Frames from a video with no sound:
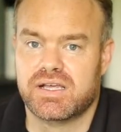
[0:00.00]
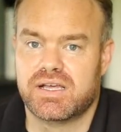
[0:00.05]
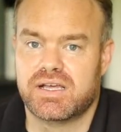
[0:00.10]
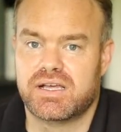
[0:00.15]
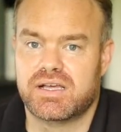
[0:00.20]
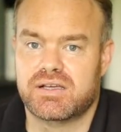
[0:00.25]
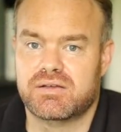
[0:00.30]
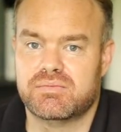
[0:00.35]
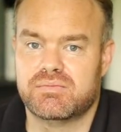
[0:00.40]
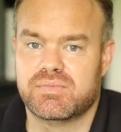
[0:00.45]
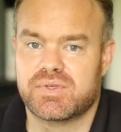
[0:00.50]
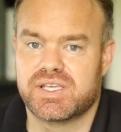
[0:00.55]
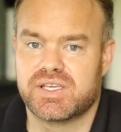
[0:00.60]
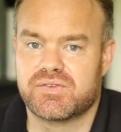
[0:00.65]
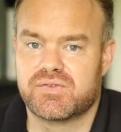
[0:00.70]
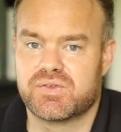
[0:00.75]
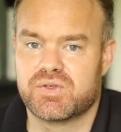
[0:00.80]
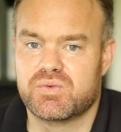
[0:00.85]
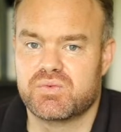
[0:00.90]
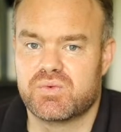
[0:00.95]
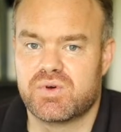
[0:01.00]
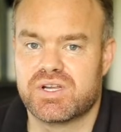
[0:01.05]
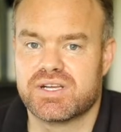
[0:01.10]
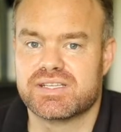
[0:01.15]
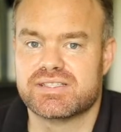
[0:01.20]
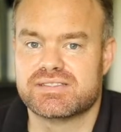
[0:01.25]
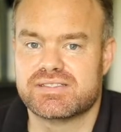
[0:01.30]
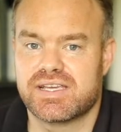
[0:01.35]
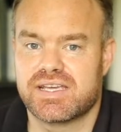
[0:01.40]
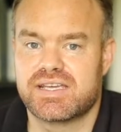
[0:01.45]
um, if you want
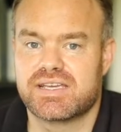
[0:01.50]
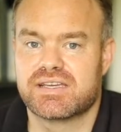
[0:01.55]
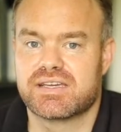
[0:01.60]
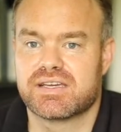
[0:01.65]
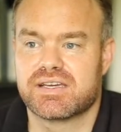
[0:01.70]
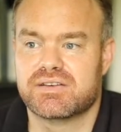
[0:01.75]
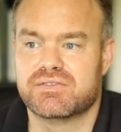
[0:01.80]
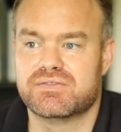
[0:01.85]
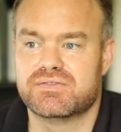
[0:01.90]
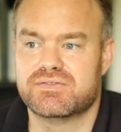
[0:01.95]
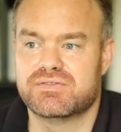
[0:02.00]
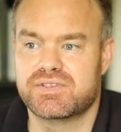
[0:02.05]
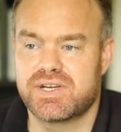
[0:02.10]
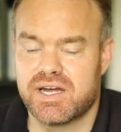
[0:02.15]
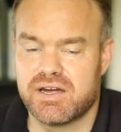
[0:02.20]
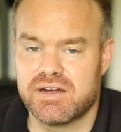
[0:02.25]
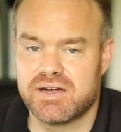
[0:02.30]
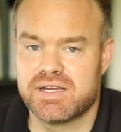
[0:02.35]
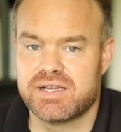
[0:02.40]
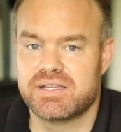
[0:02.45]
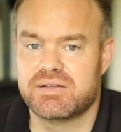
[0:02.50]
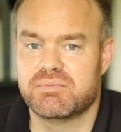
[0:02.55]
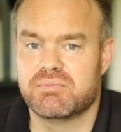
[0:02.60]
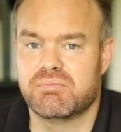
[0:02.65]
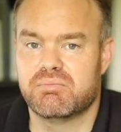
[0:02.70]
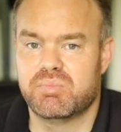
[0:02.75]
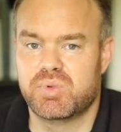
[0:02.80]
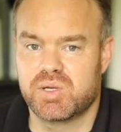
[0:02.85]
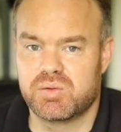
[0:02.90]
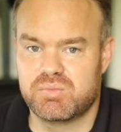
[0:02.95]
to take a very
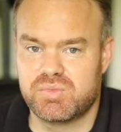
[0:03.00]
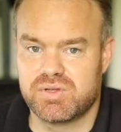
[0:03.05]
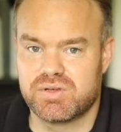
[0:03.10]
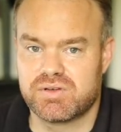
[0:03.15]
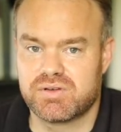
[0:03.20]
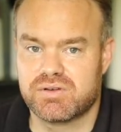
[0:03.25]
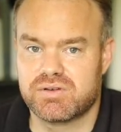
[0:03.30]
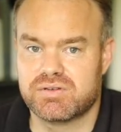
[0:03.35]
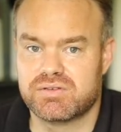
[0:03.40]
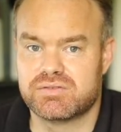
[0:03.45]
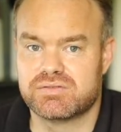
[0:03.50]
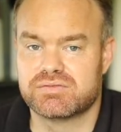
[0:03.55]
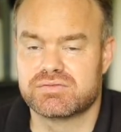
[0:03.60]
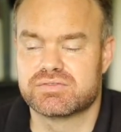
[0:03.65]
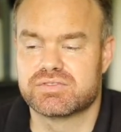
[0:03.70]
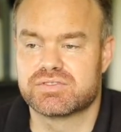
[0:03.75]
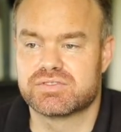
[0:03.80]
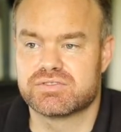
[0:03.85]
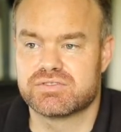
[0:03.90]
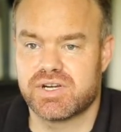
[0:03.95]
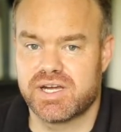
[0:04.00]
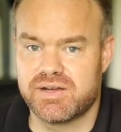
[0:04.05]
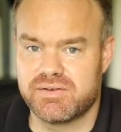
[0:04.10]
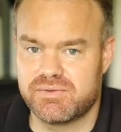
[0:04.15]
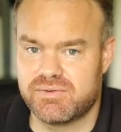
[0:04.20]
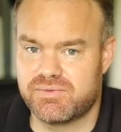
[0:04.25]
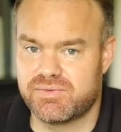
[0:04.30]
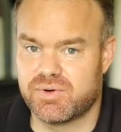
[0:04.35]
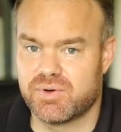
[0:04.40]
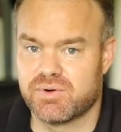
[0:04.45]
biblical,
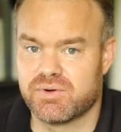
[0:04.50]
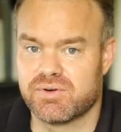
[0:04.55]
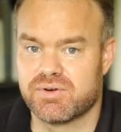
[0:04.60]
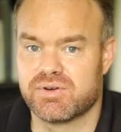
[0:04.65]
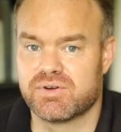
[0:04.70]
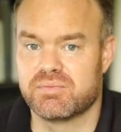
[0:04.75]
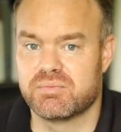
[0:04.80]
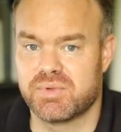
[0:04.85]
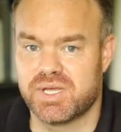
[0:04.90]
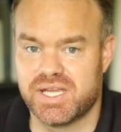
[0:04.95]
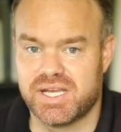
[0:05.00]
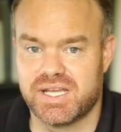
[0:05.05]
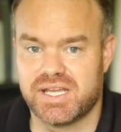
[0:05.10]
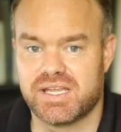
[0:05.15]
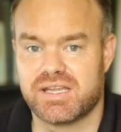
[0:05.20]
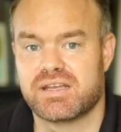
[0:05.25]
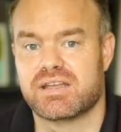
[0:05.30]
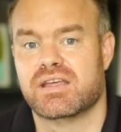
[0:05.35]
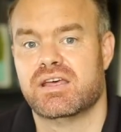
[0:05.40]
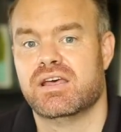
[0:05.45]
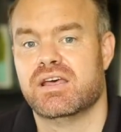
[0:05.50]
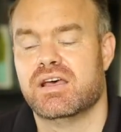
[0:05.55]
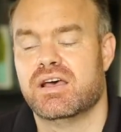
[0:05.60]
straightforward meaning